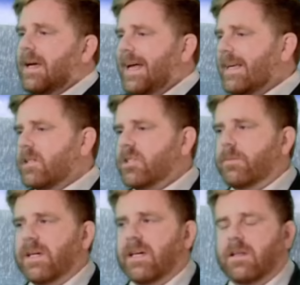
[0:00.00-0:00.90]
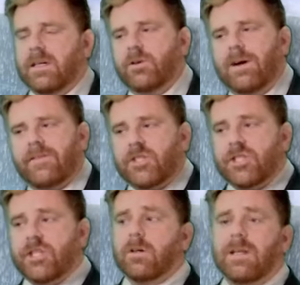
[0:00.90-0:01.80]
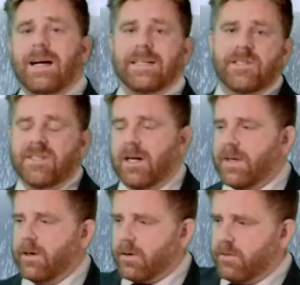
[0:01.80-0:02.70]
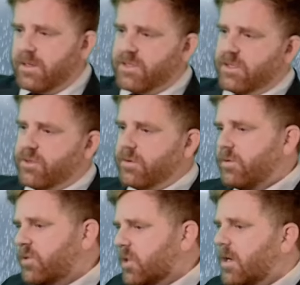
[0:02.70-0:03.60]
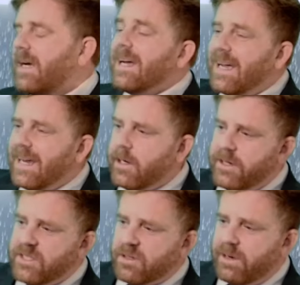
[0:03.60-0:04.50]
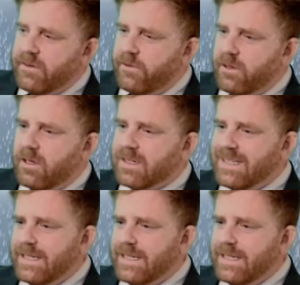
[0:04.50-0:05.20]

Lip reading: heading into Manila, you have the shear line set up here across central Luzon, increasing rainfall along the